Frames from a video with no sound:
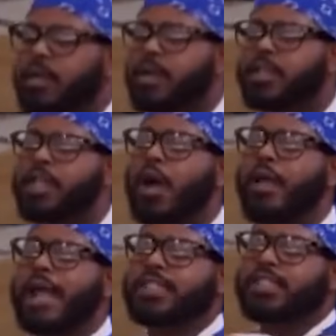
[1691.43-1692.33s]
to be
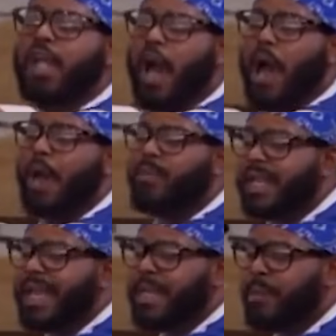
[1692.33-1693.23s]
helpful, pointed her in the
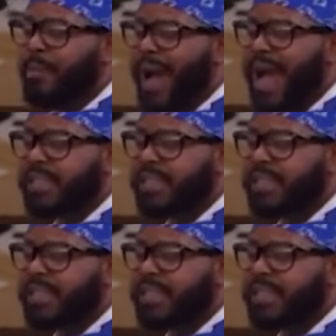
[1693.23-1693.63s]
right direction.